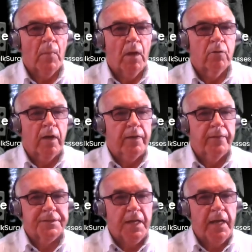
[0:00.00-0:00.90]
Okay,
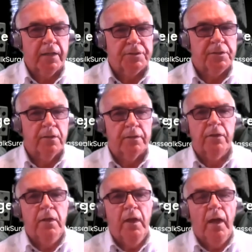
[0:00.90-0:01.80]
that's excellent.
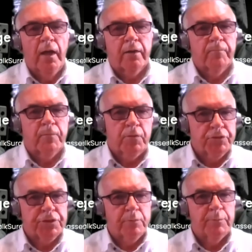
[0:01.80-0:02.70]
Could
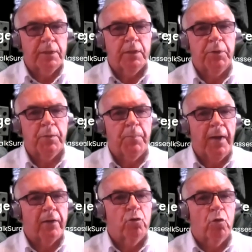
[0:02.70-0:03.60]
you tell me a little bit
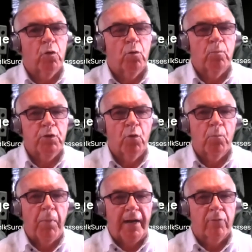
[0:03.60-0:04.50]
about your
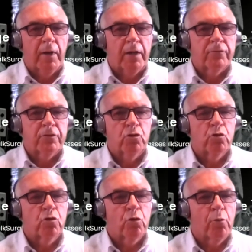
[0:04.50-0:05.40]
background and
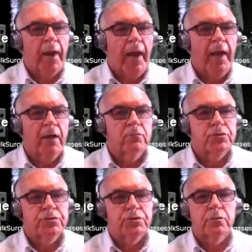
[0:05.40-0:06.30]
your career? How
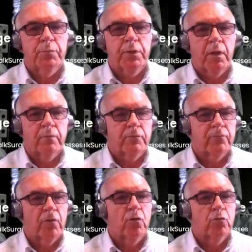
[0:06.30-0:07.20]
did you become
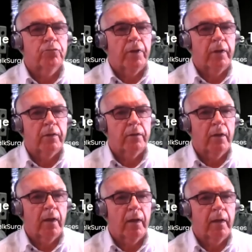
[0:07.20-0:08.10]
involved in
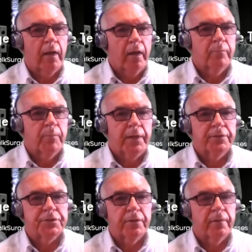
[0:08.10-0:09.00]

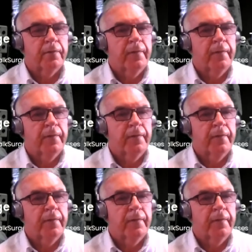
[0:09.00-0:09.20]
medicine?